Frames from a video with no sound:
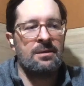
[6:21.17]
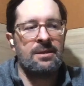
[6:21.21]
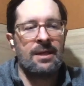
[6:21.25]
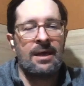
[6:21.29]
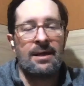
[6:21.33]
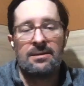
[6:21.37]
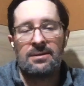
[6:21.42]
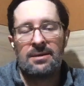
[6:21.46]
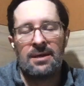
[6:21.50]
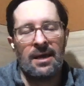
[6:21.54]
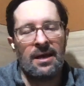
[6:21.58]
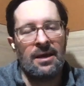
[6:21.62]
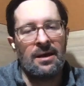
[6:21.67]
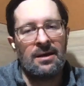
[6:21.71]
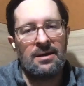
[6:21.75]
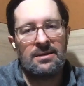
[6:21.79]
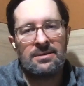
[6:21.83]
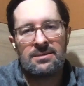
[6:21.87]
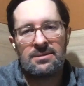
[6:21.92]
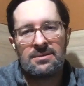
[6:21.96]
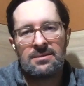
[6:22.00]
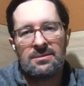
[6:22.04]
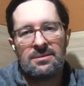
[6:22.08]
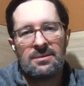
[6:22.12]
And that
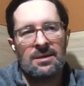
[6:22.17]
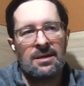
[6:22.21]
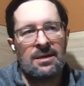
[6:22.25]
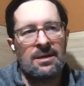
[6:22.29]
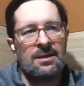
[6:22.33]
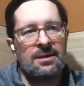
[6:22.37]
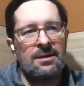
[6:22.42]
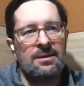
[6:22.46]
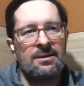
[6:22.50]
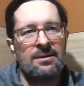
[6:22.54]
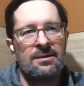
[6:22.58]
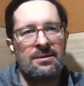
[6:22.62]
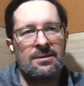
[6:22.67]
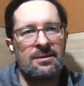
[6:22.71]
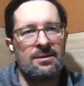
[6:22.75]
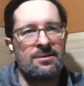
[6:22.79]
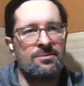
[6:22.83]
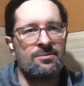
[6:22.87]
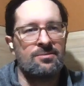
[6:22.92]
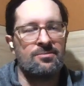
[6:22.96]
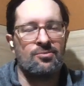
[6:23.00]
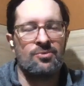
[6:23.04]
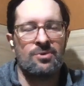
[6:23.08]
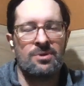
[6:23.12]
chaos,
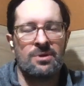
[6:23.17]
it